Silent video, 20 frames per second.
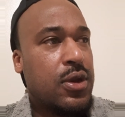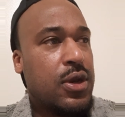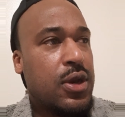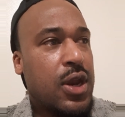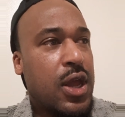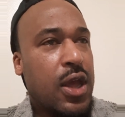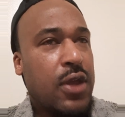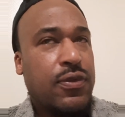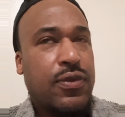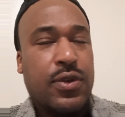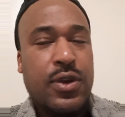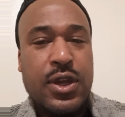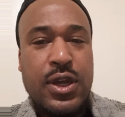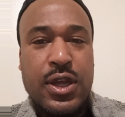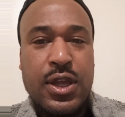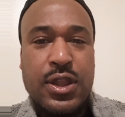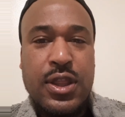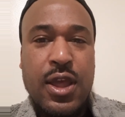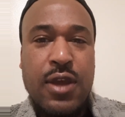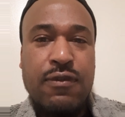Now, if you look
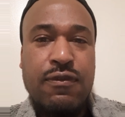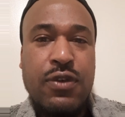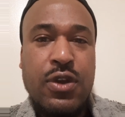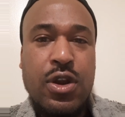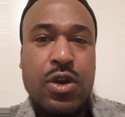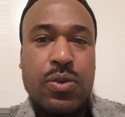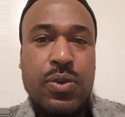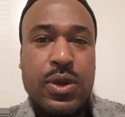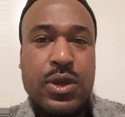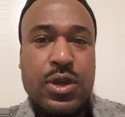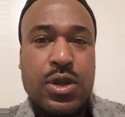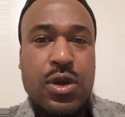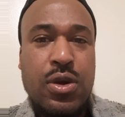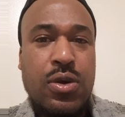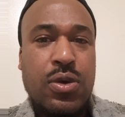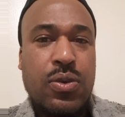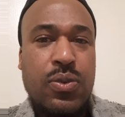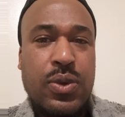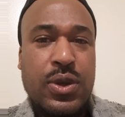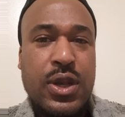at that video with
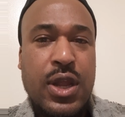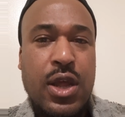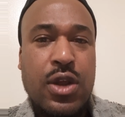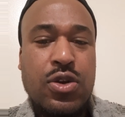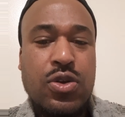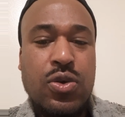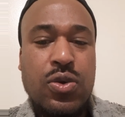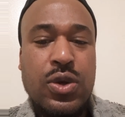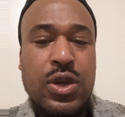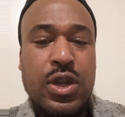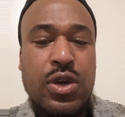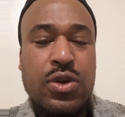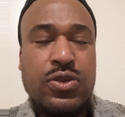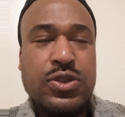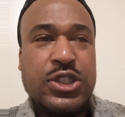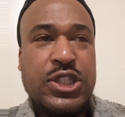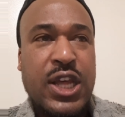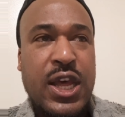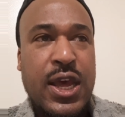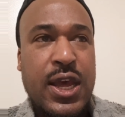that dude, Lil
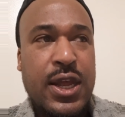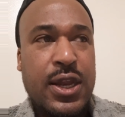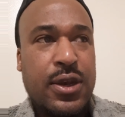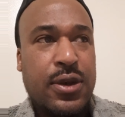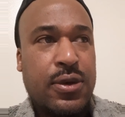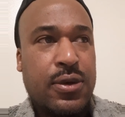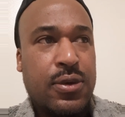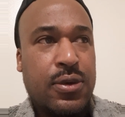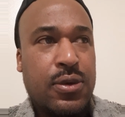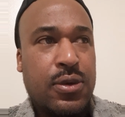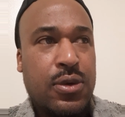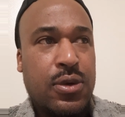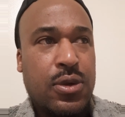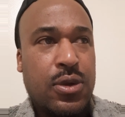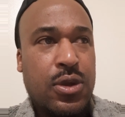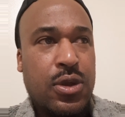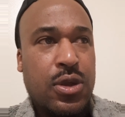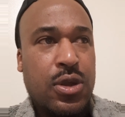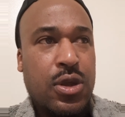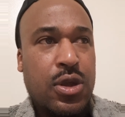Xan, you
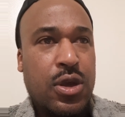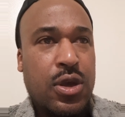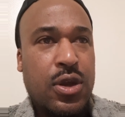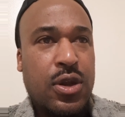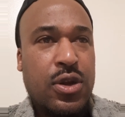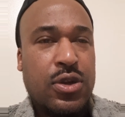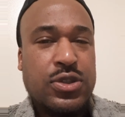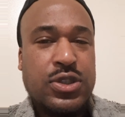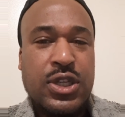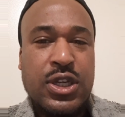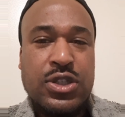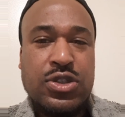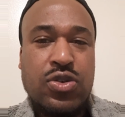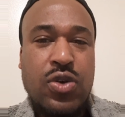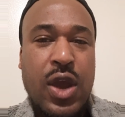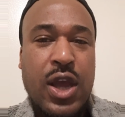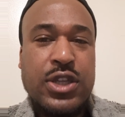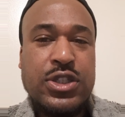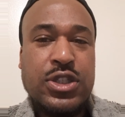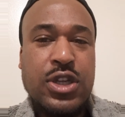know what I'm saying,
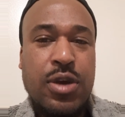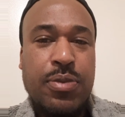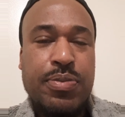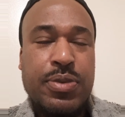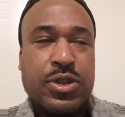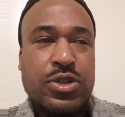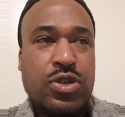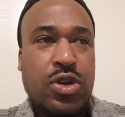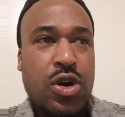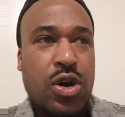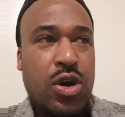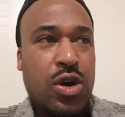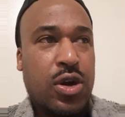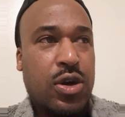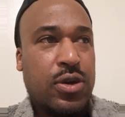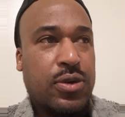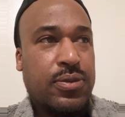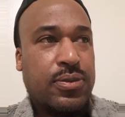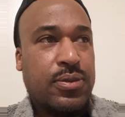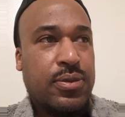scratching up his car,
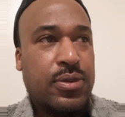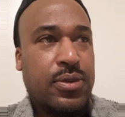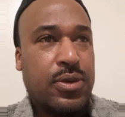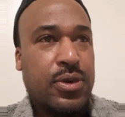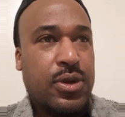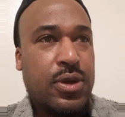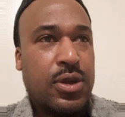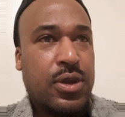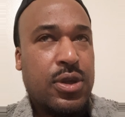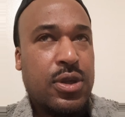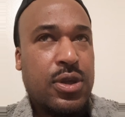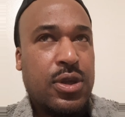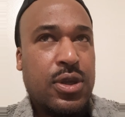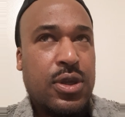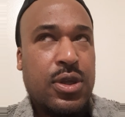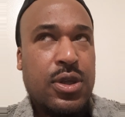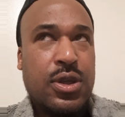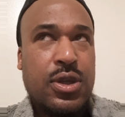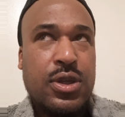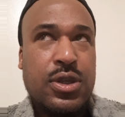
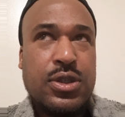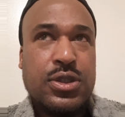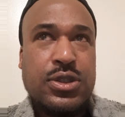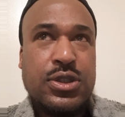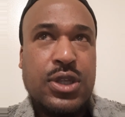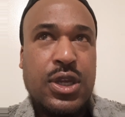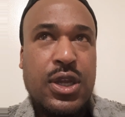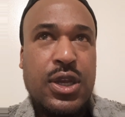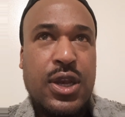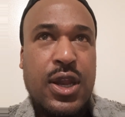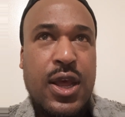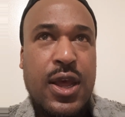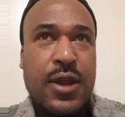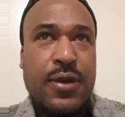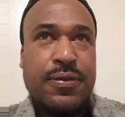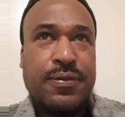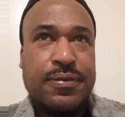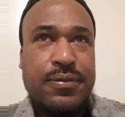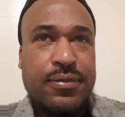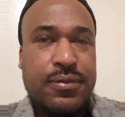saying that
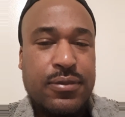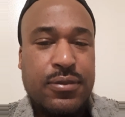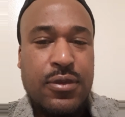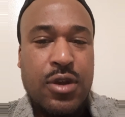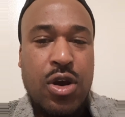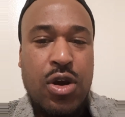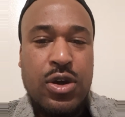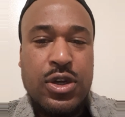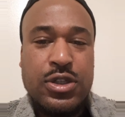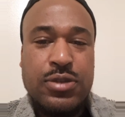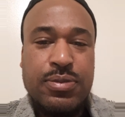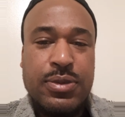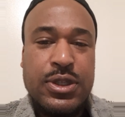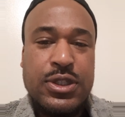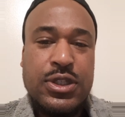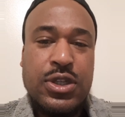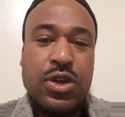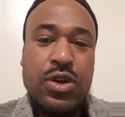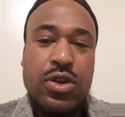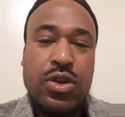all this
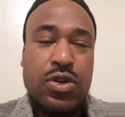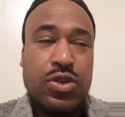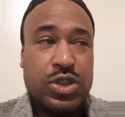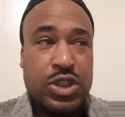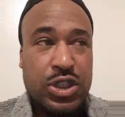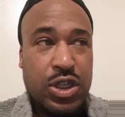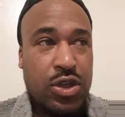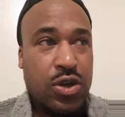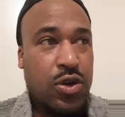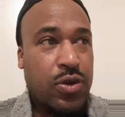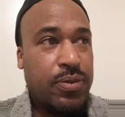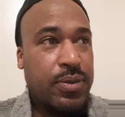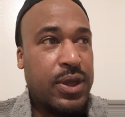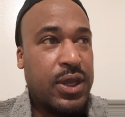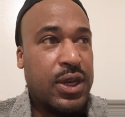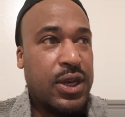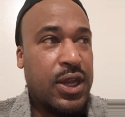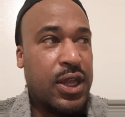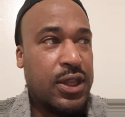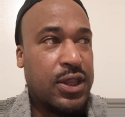material shit don't
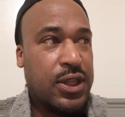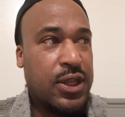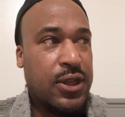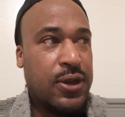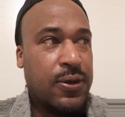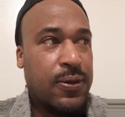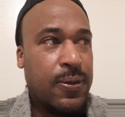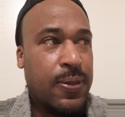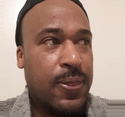mean nothing.